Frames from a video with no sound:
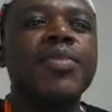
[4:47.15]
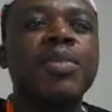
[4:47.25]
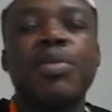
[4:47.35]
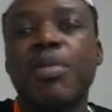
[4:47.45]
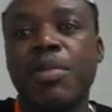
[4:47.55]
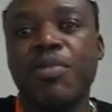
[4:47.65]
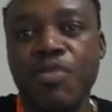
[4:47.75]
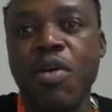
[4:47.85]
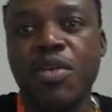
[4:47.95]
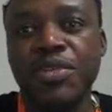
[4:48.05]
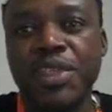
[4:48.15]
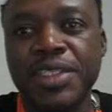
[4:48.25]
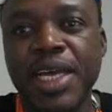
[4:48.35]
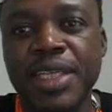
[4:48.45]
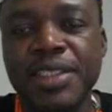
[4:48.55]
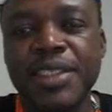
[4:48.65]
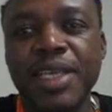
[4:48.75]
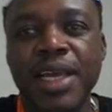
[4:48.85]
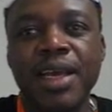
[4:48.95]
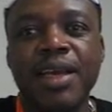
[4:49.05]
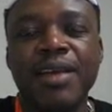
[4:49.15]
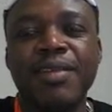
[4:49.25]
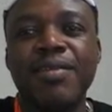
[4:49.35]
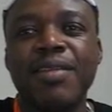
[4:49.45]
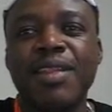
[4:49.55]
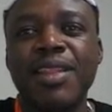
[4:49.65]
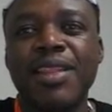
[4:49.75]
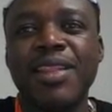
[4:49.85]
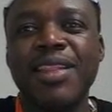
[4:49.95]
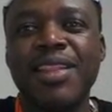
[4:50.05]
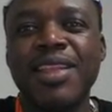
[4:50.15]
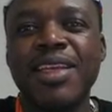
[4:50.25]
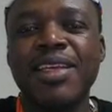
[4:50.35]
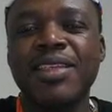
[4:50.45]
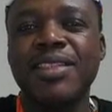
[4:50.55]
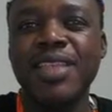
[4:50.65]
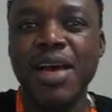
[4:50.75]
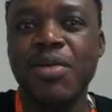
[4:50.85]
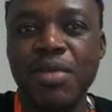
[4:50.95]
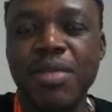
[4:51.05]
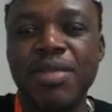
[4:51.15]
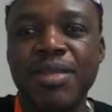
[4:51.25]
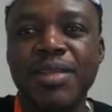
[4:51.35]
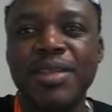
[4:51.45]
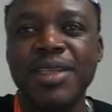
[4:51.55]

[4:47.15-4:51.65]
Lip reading: The problem, of course, is that the South